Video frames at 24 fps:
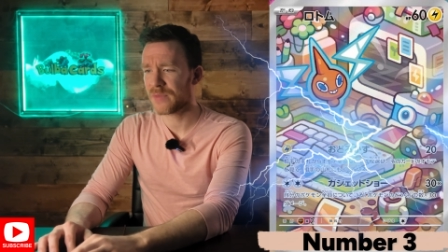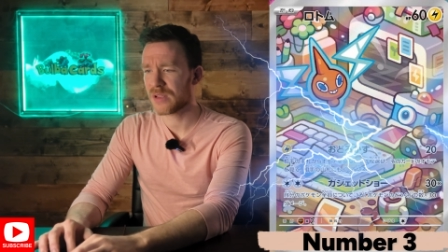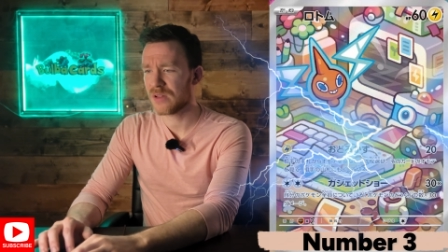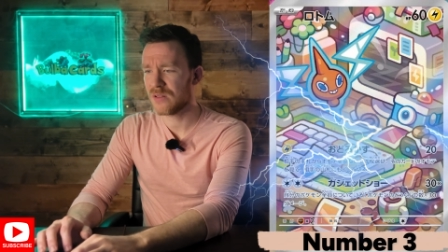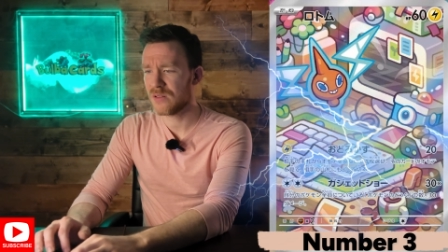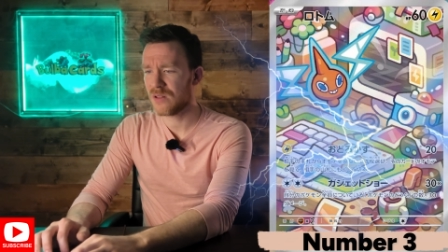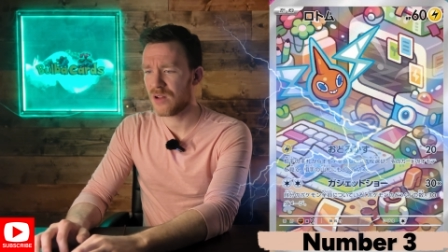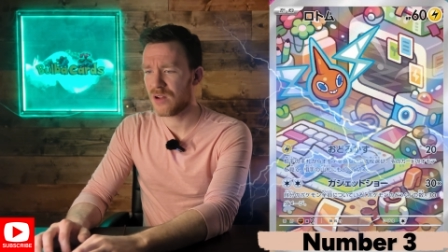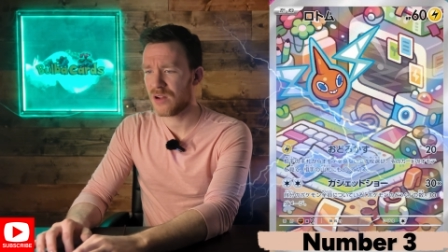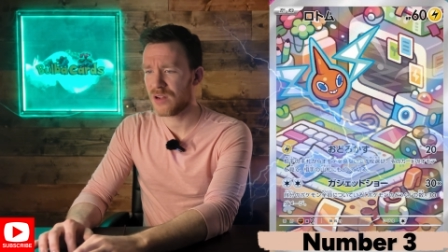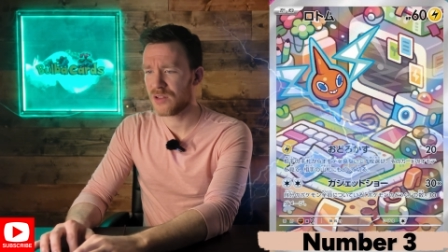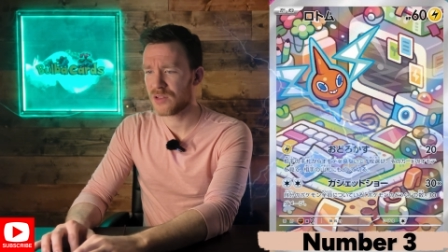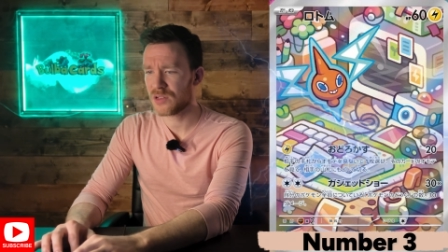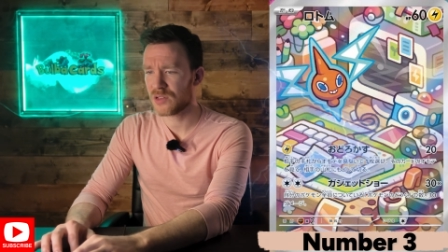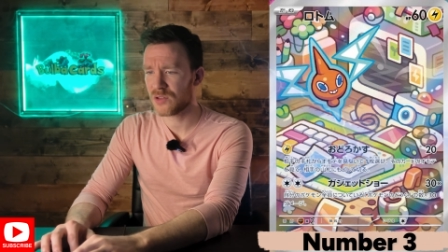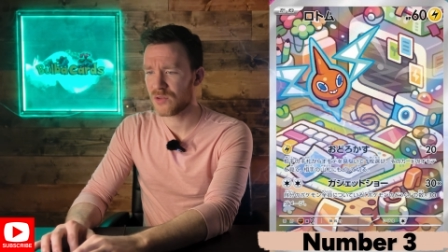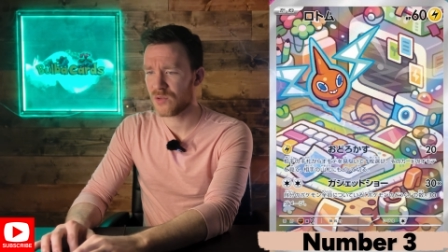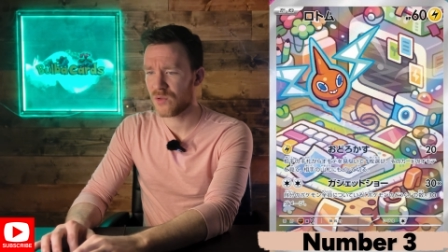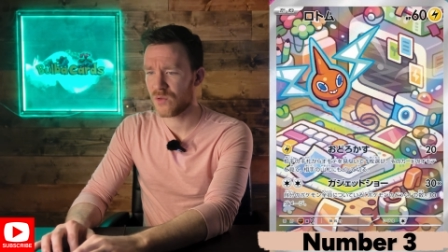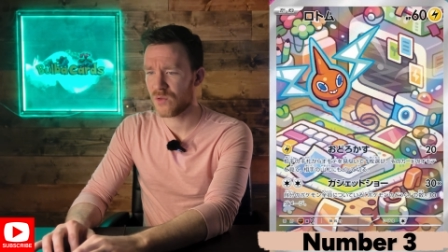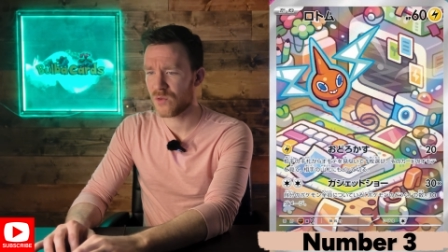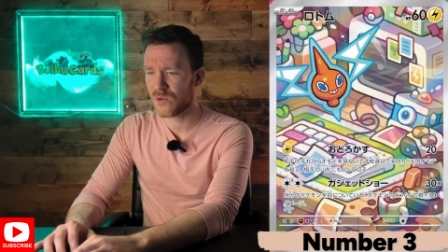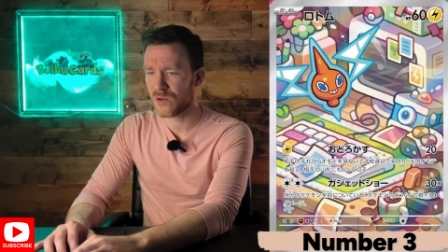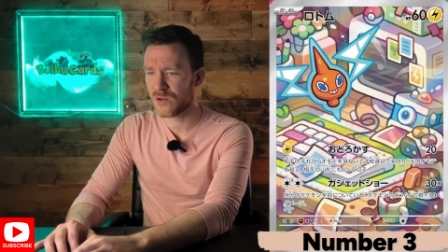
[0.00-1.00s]
Lost
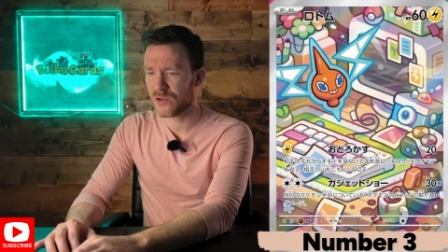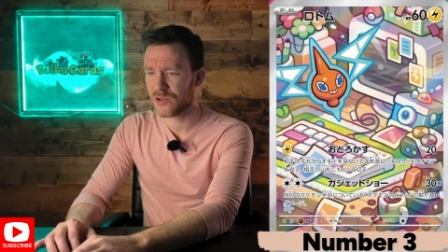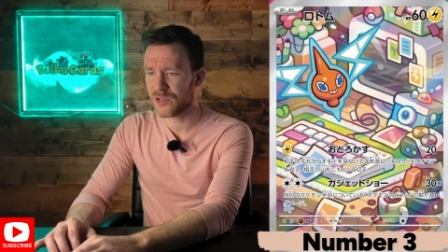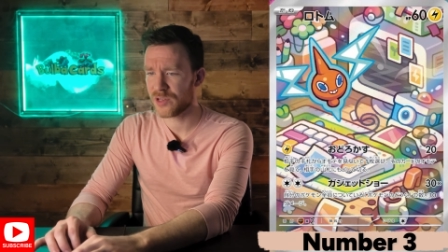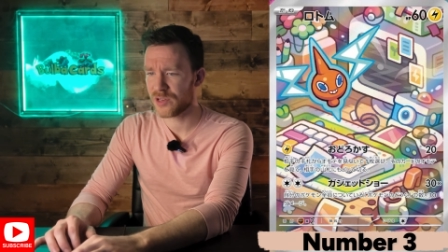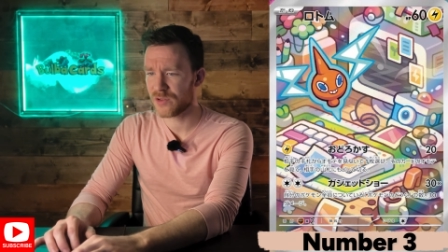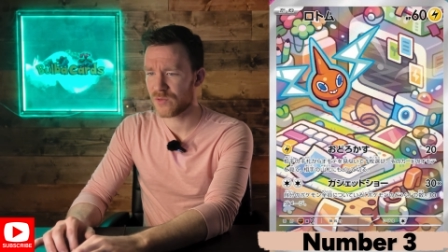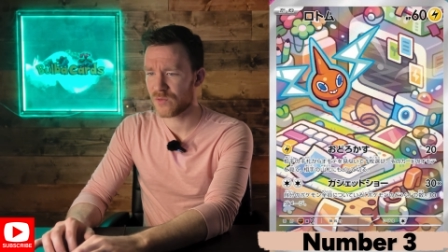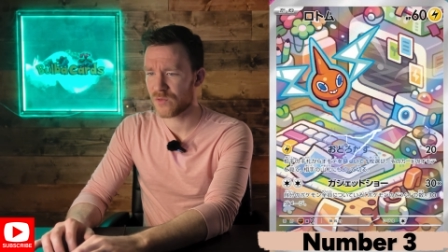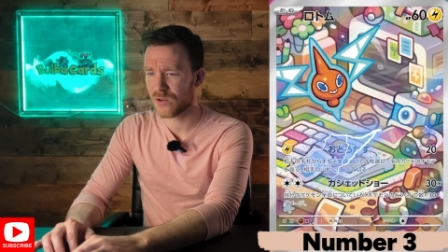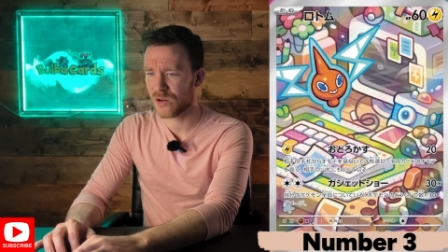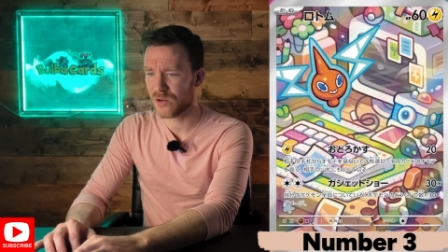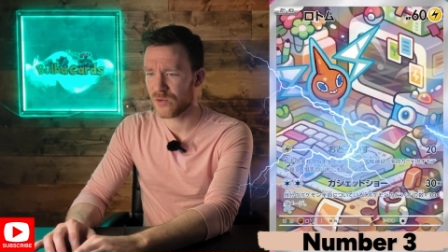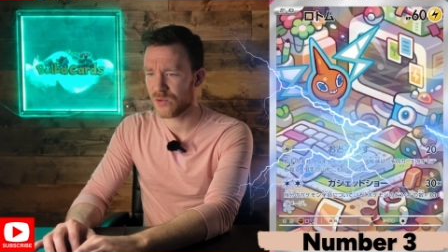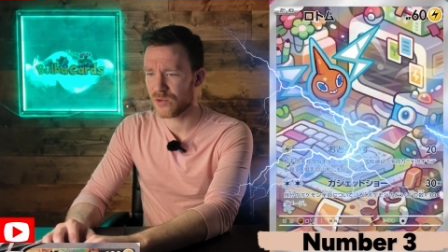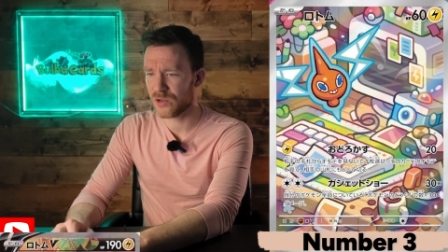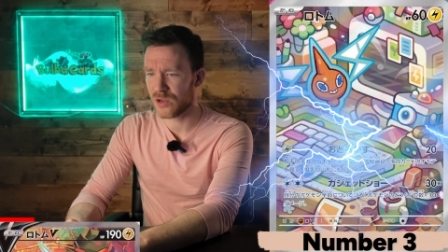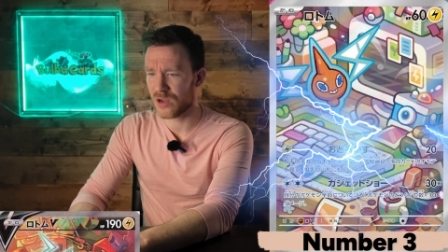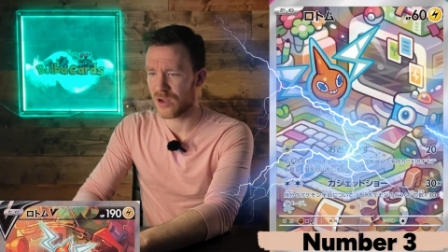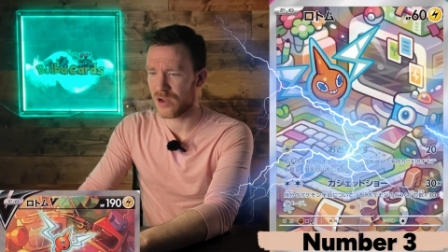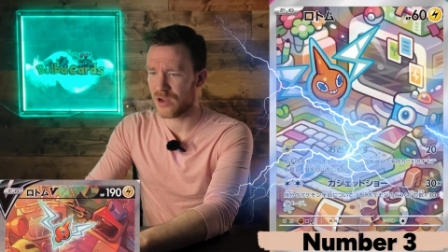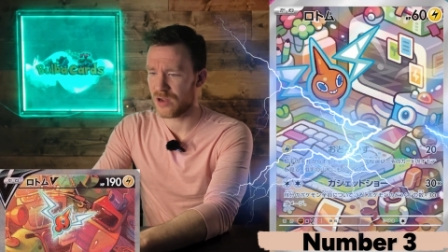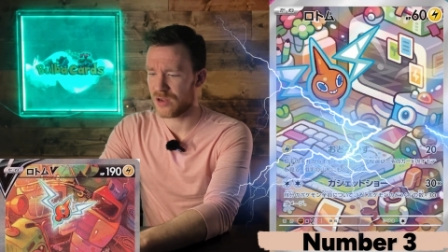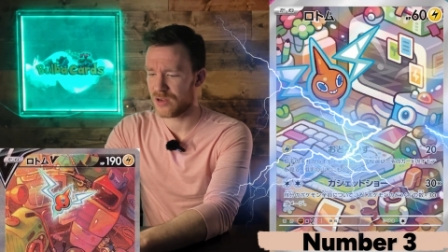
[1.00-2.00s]
Origin
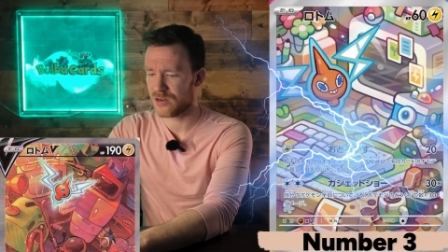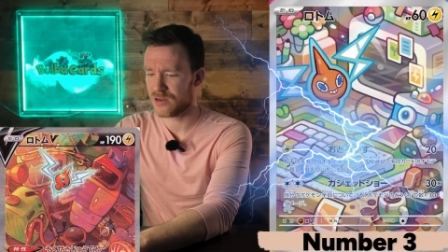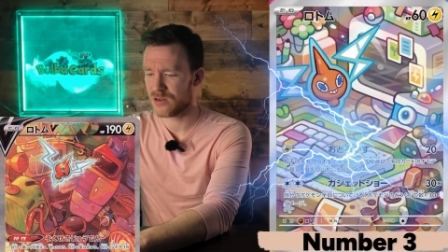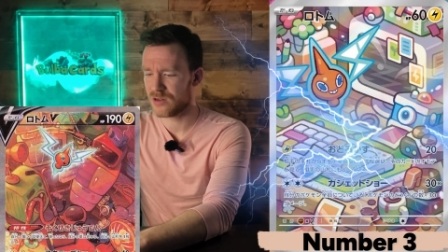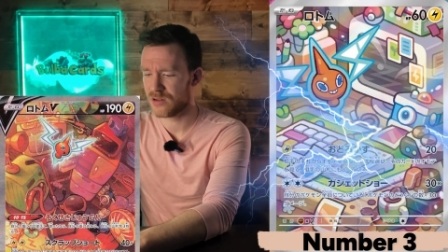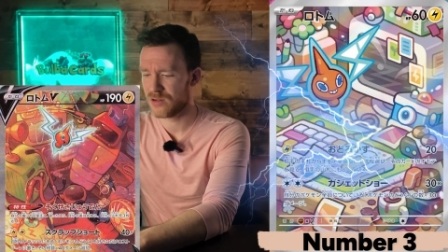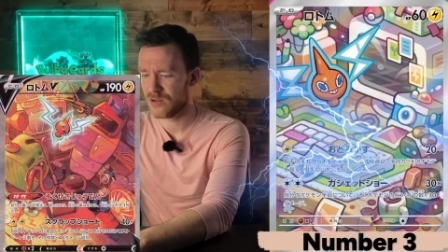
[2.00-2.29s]
Rotom.